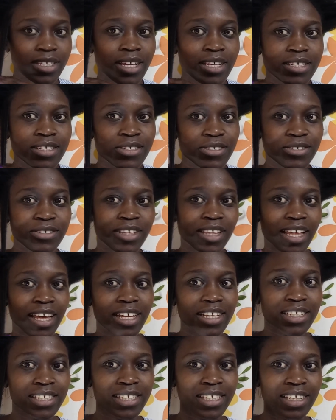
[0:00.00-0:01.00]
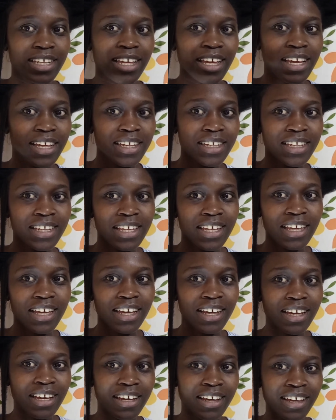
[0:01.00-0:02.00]
Just do that, and
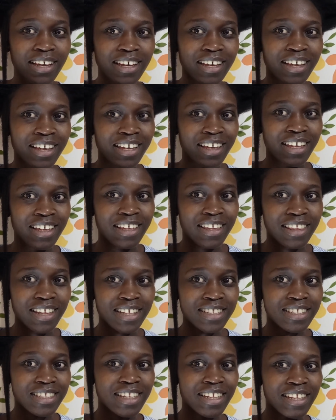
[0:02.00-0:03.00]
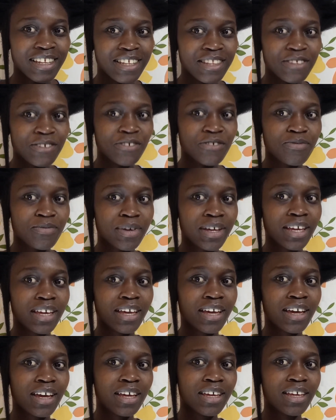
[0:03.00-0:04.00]
here, that's the length of my
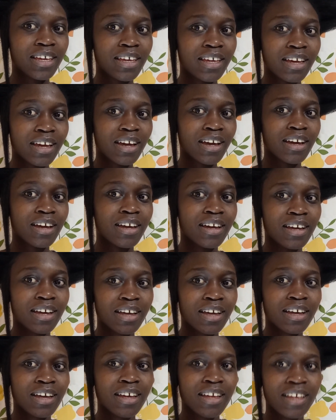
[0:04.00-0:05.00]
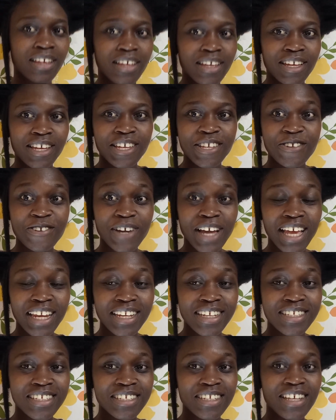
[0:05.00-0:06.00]
hair here. You
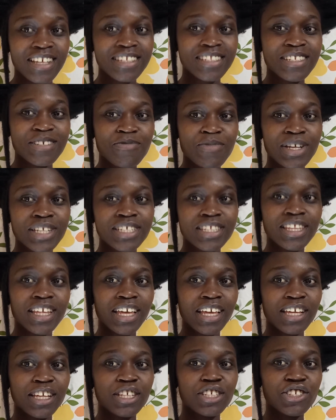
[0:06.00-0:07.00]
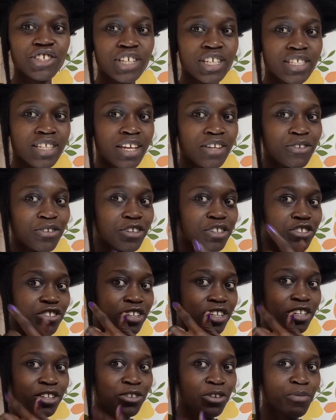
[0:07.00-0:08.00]
can estimate the inches. I
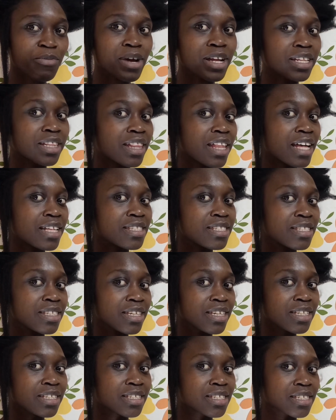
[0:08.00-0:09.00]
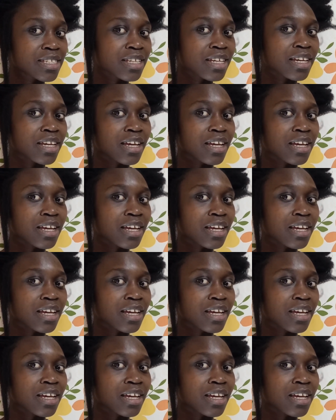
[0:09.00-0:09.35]
don't really know, but that's it.